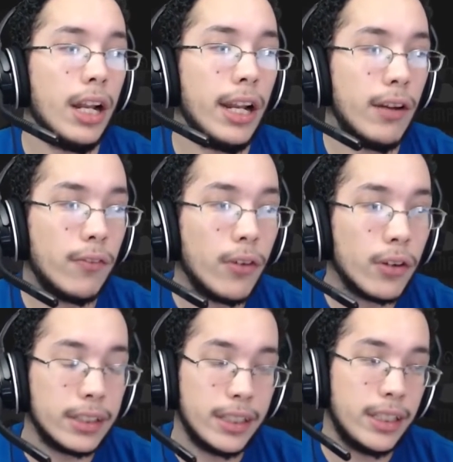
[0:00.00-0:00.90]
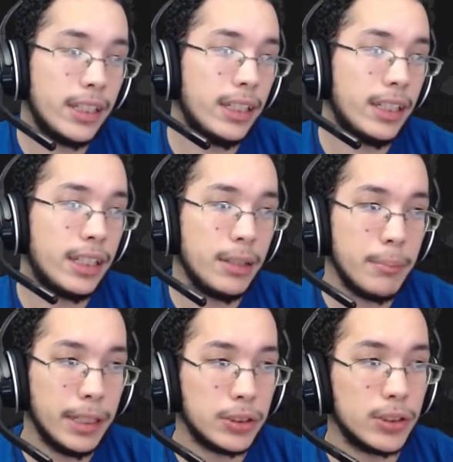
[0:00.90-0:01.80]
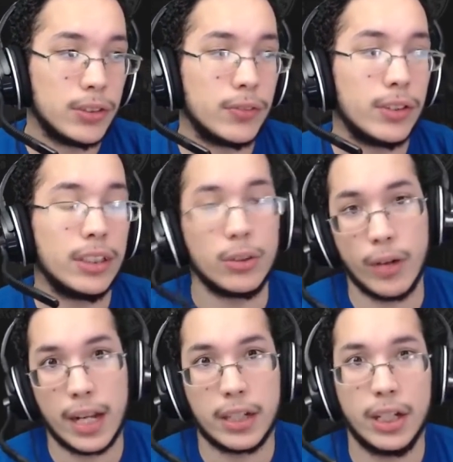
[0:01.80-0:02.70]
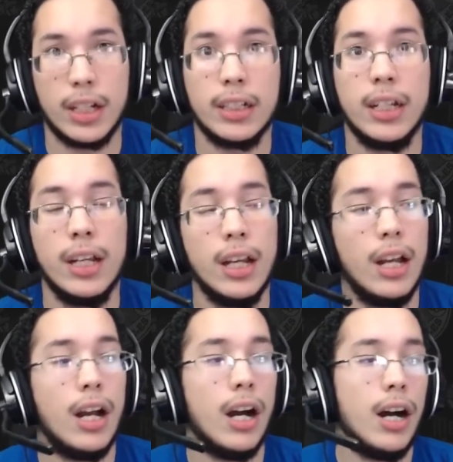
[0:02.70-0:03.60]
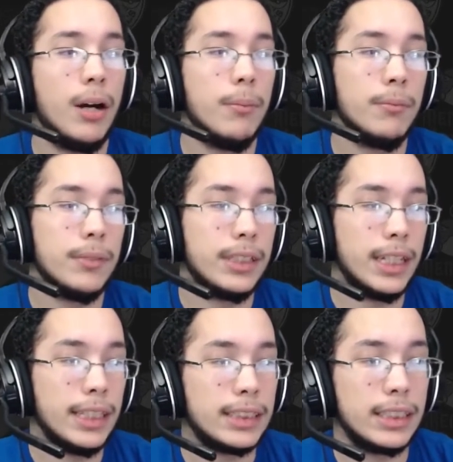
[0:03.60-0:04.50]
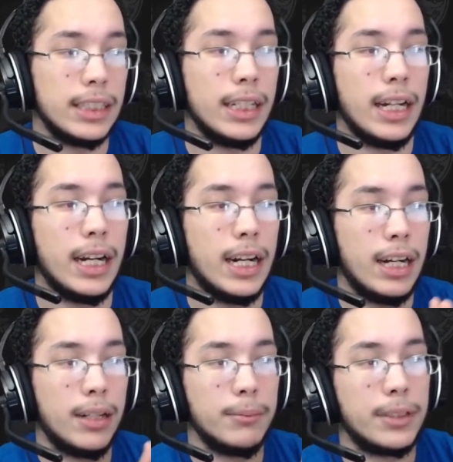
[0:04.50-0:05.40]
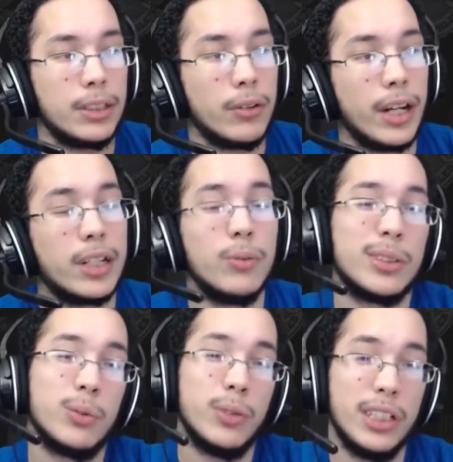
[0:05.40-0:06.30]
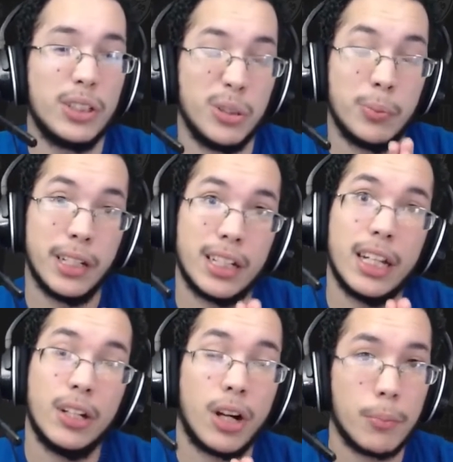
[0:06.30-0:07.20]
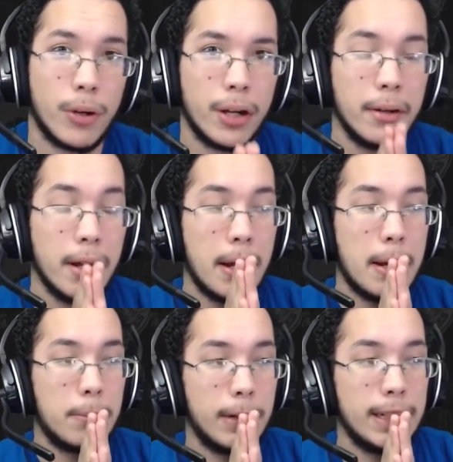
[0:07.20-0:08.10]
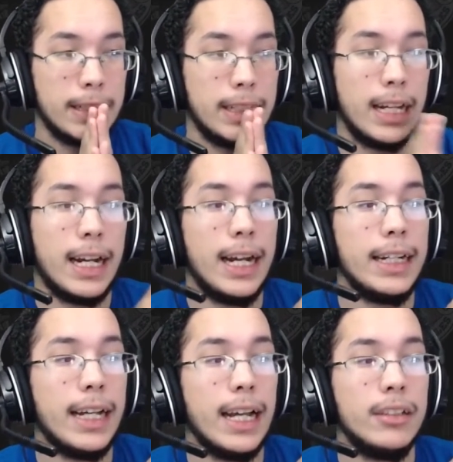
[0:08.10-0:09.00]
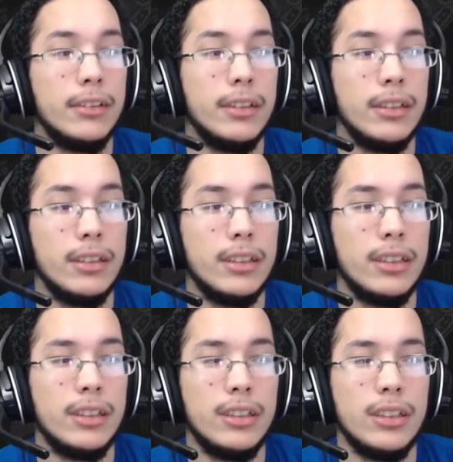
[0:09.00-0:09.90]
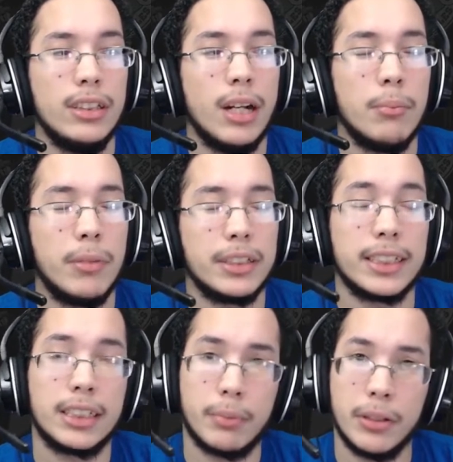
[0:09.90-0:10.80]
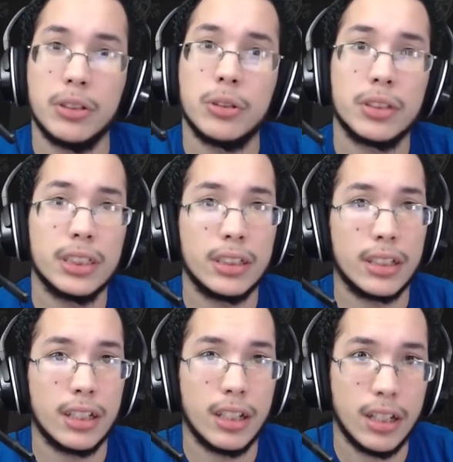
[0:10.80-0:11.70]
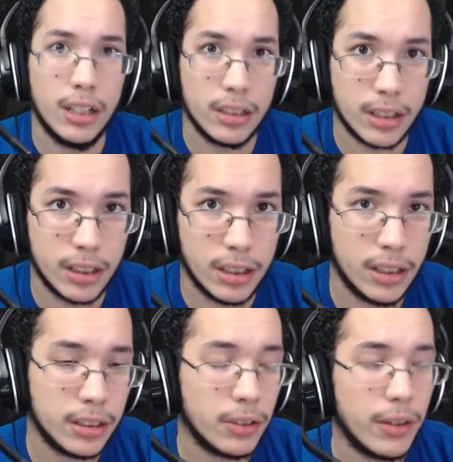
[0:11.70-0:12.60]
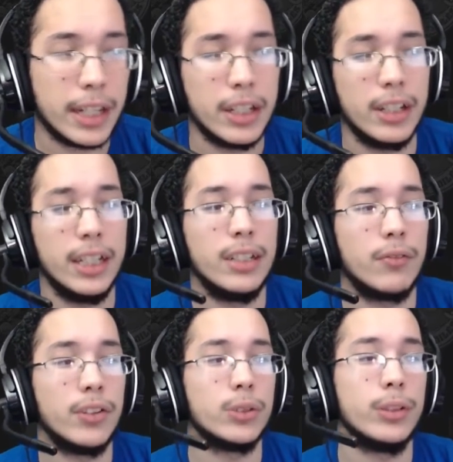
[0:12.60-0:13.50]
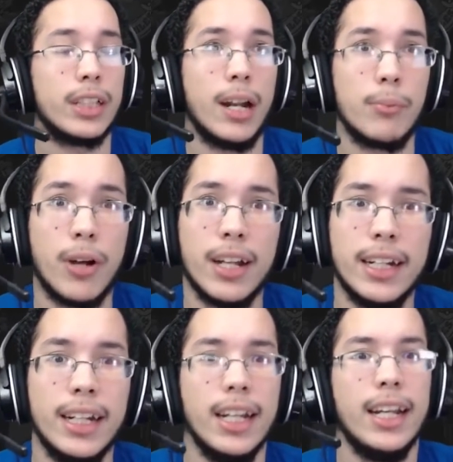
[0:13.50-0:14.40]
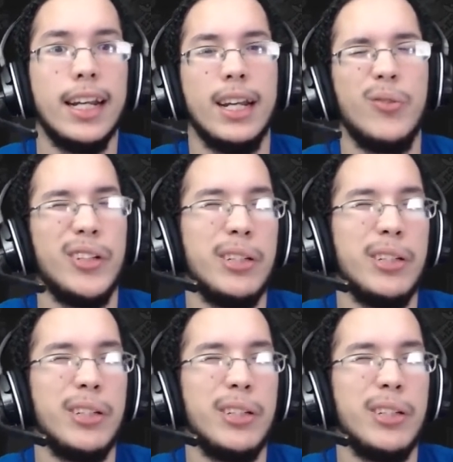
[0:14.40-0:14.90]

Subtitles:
For the mentions for the Terrakion, yes, the Terrakion was a really good pick in our part, but I had not much experience using Terrakion, and the first week that I brought it, it really